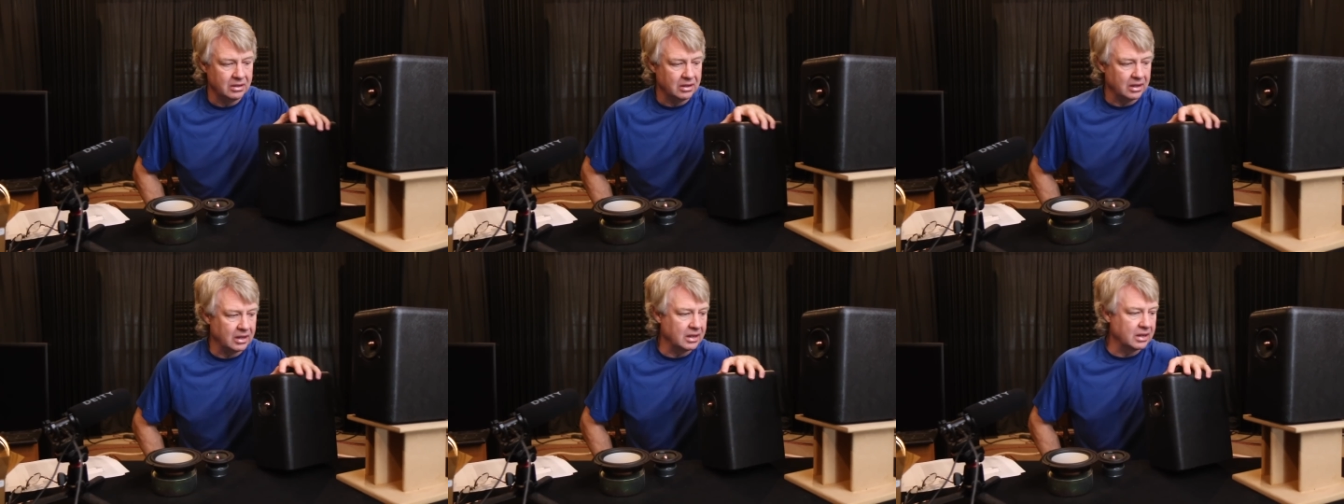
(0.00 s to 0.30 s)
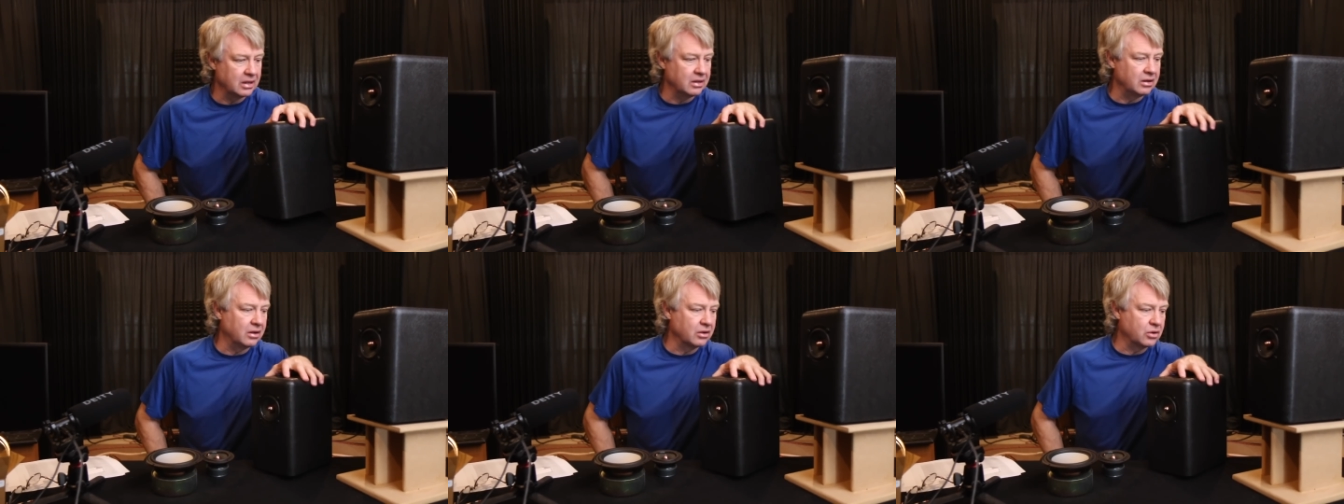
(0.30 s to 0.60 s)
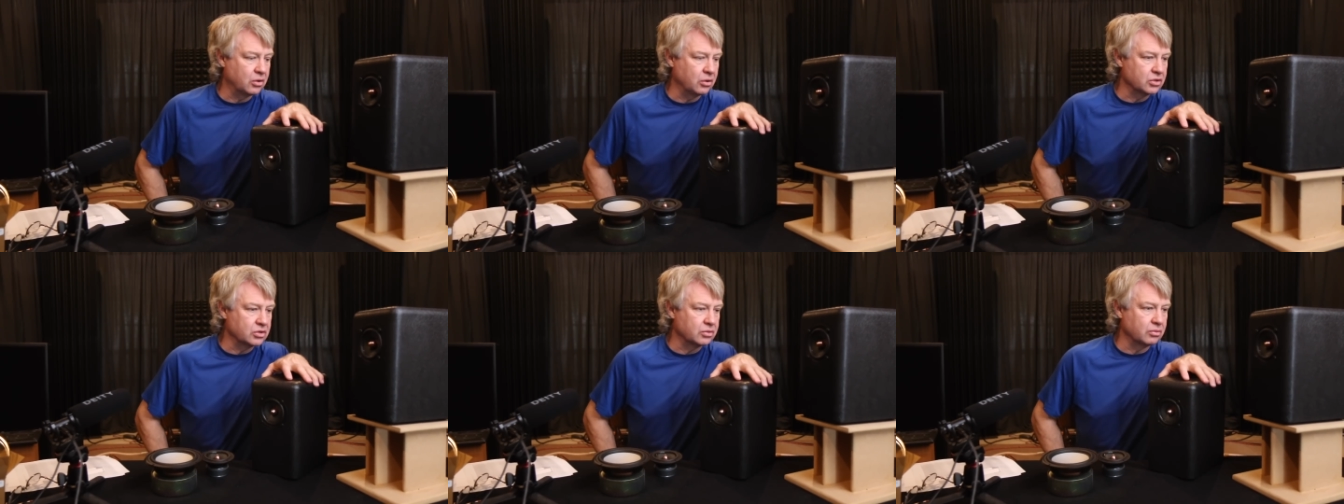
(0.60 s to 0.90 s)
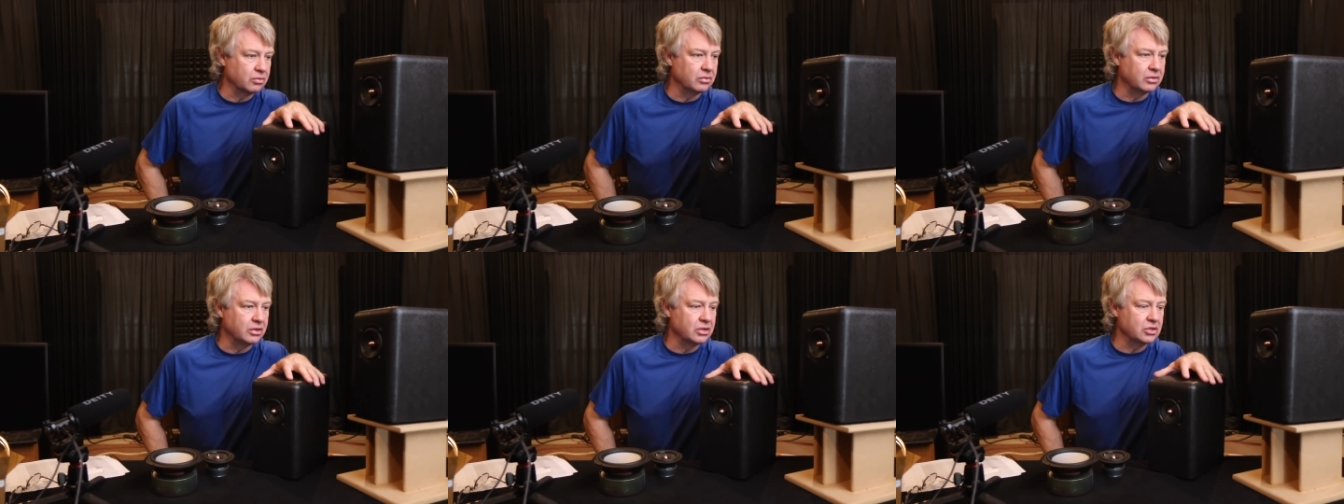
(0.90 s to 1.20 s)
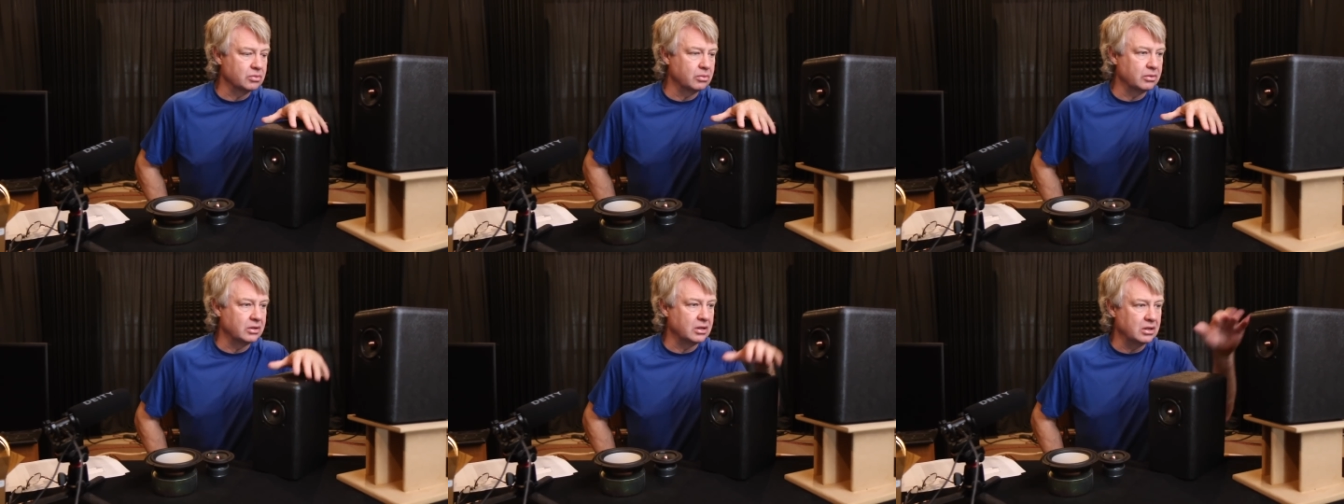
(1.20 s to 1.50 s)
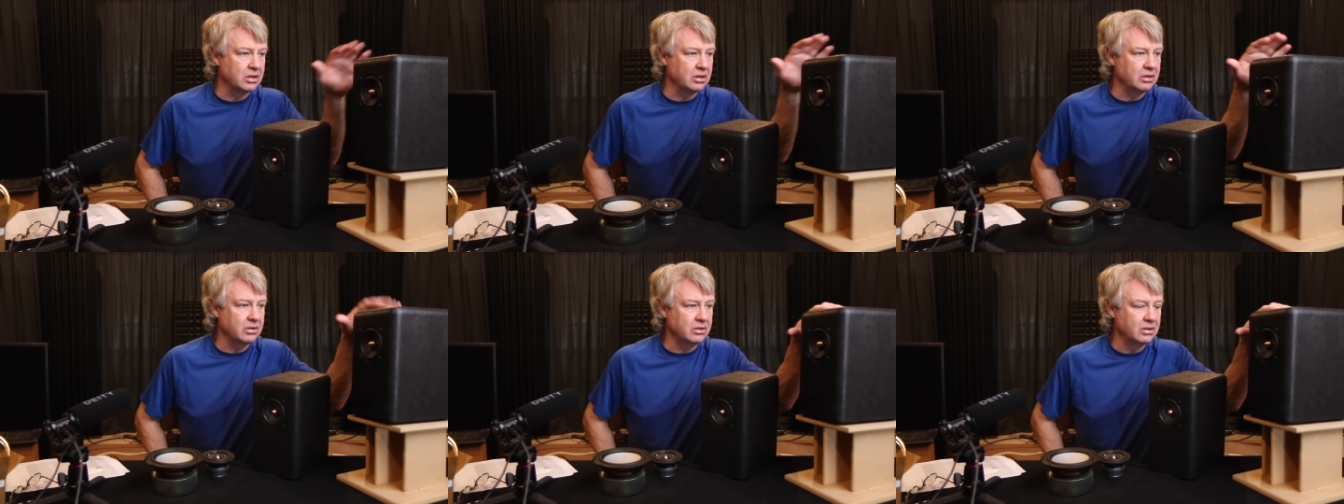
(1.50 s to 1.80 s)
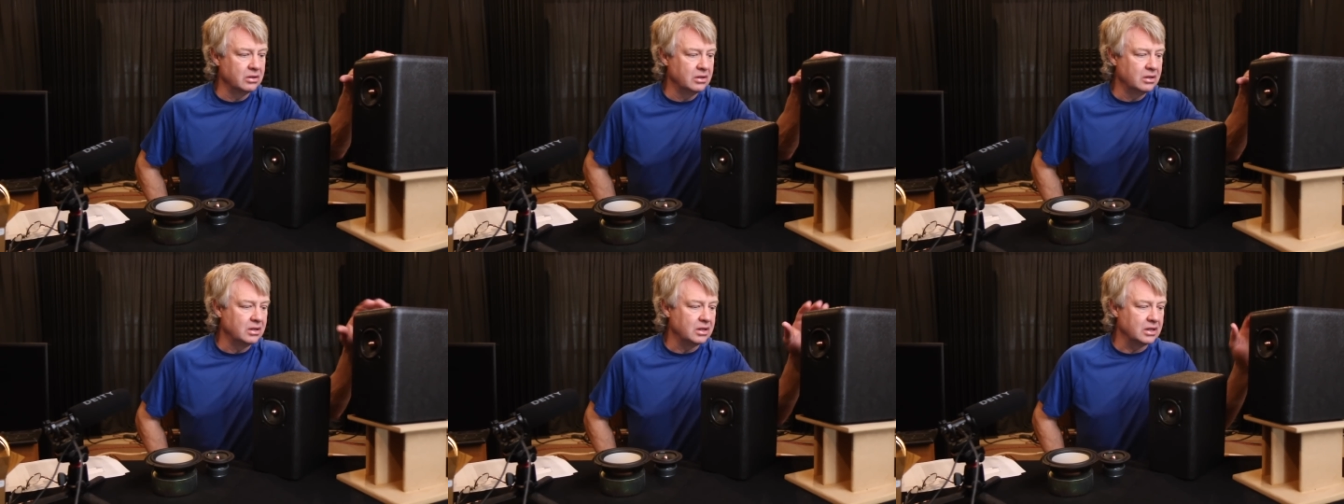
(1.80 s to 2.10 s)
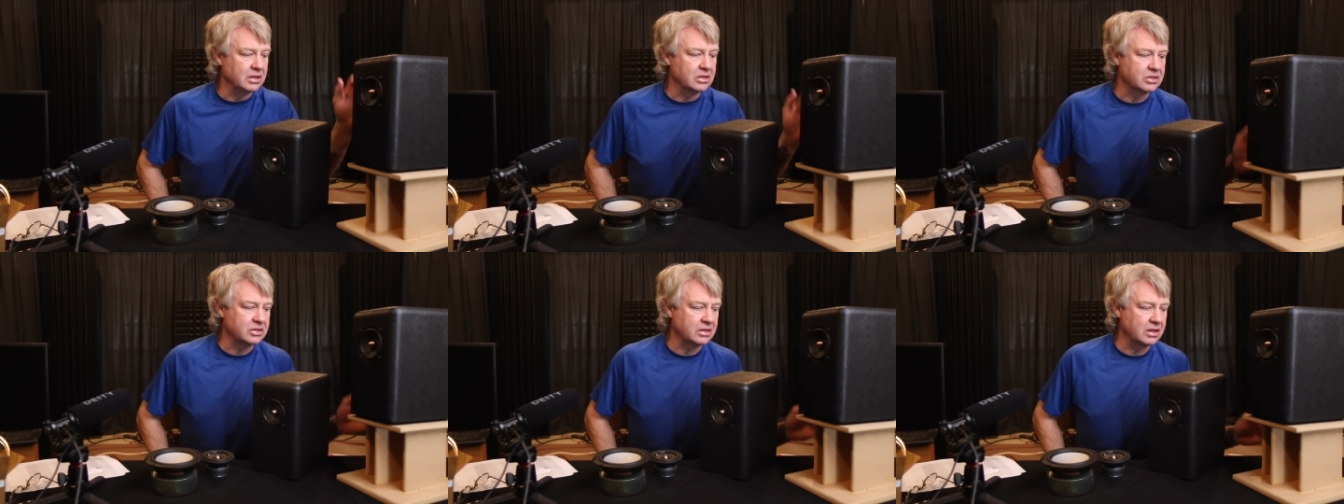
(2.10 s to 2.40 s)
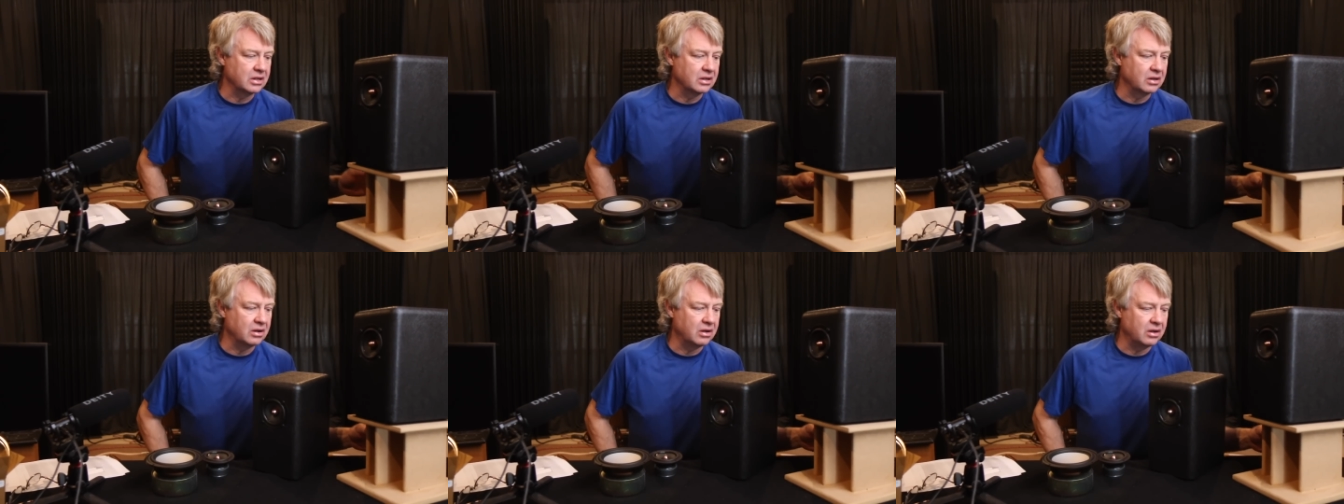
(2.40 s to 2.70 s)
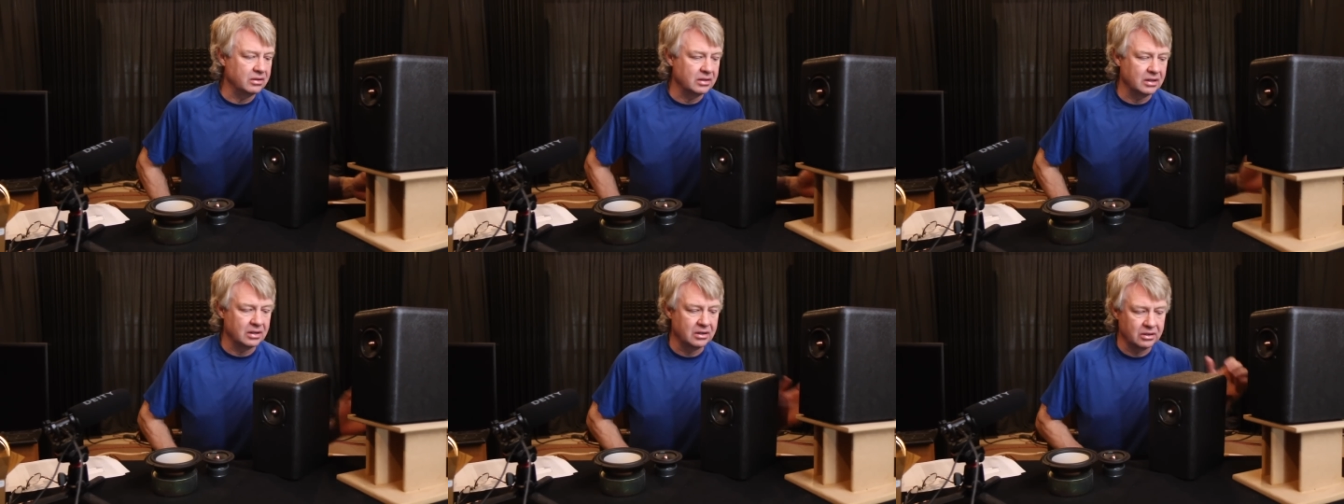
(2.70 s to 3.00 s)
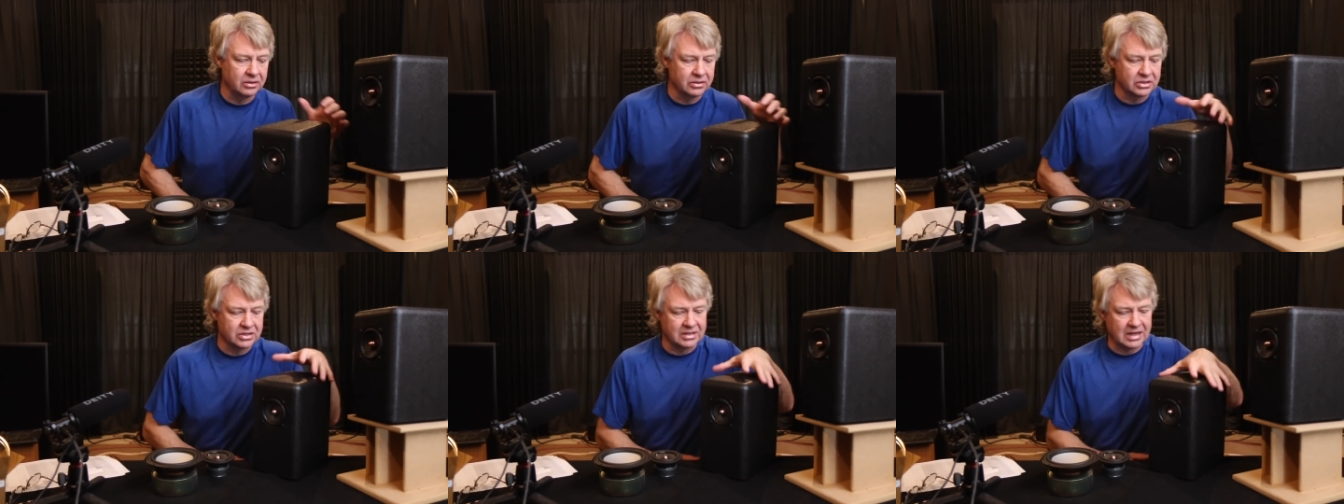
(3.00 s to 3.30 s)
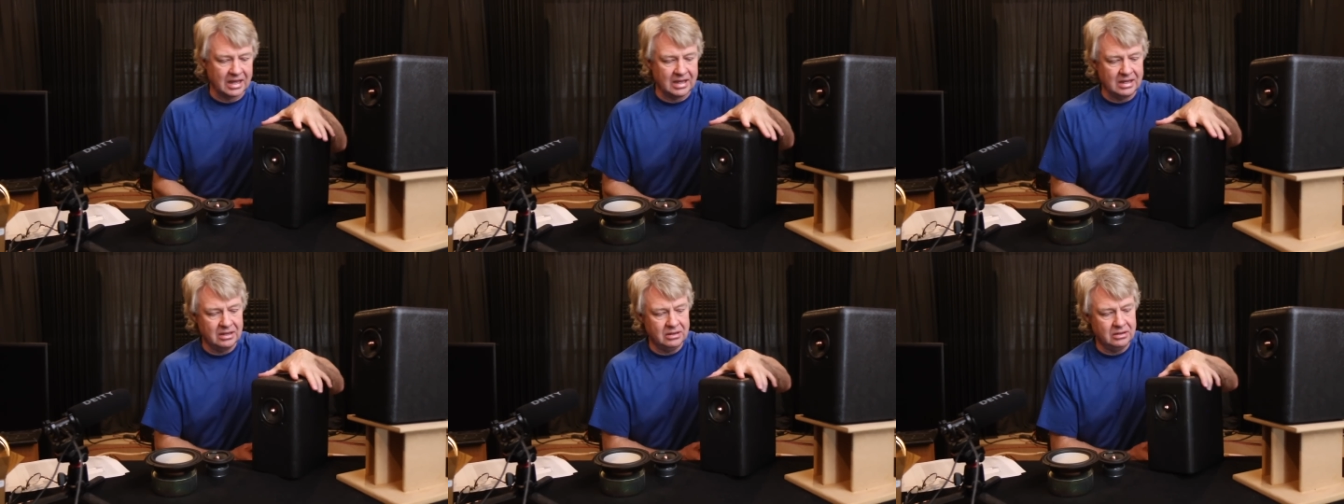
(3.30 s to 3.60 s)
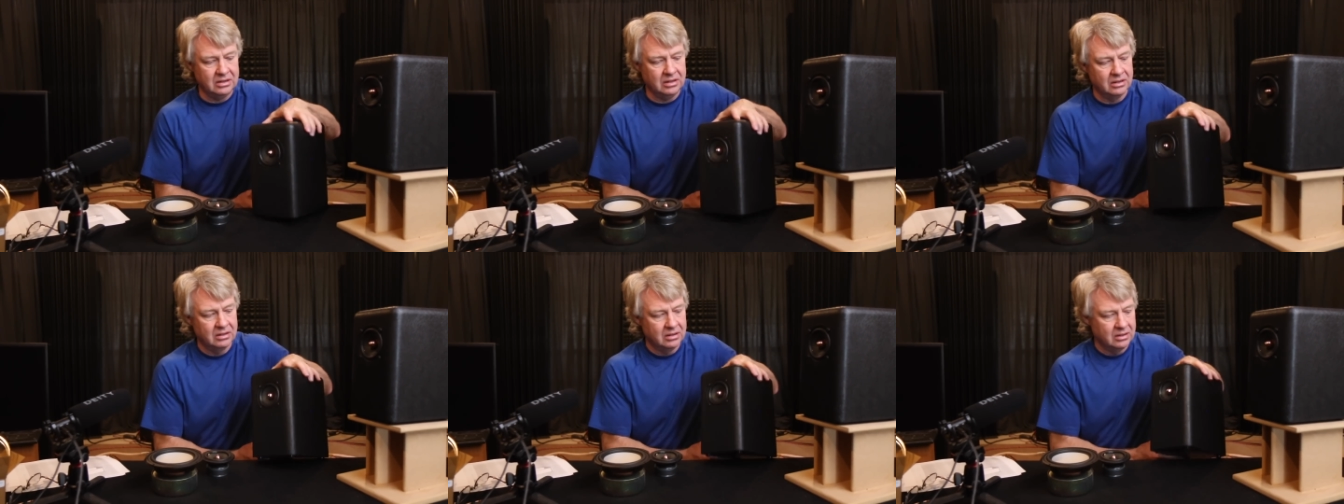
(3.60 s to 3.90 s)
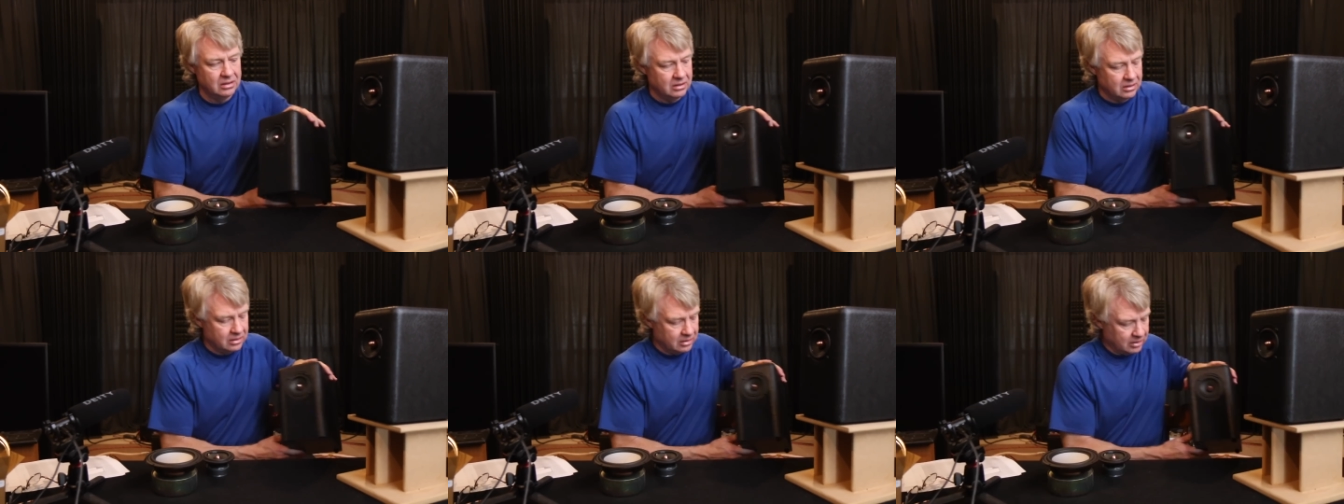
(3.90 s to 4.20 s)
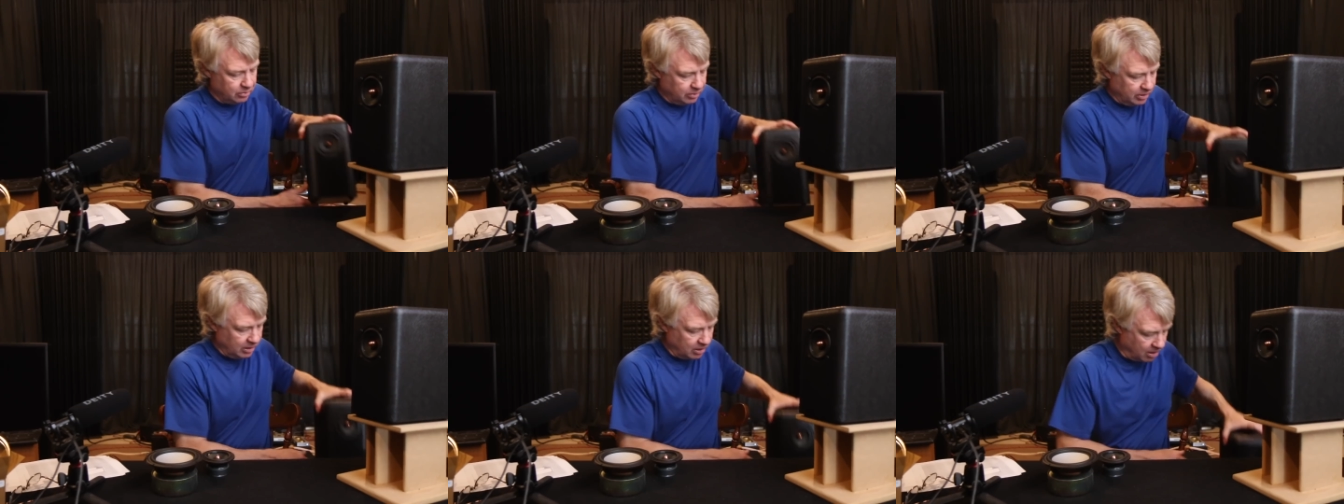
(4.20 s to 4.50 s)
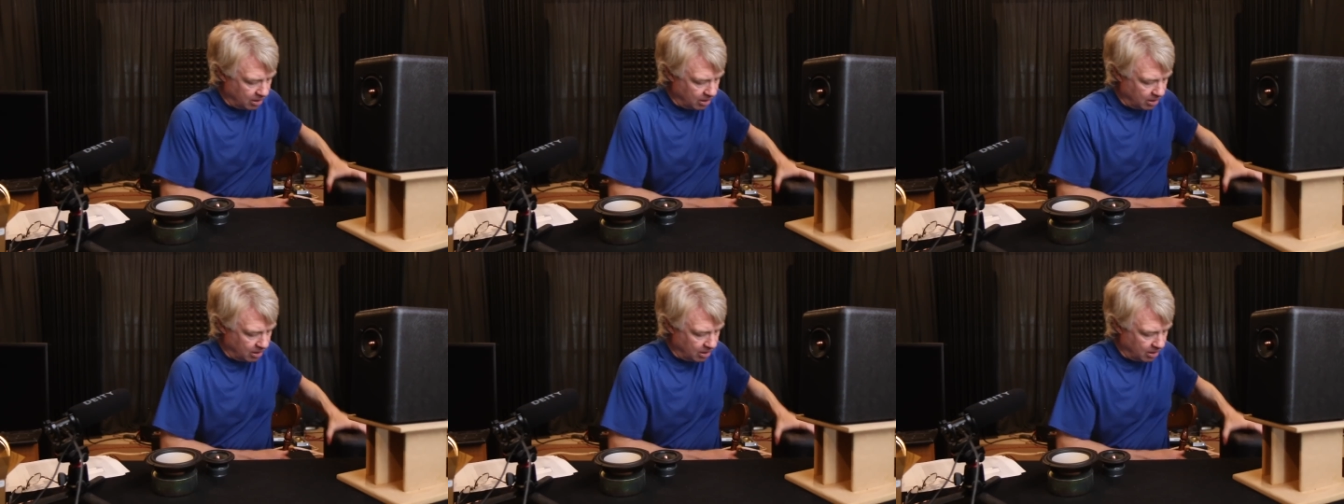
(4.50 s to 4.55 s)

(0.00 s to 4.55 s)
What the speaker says: And of course, this one here is sitting on the little stand that we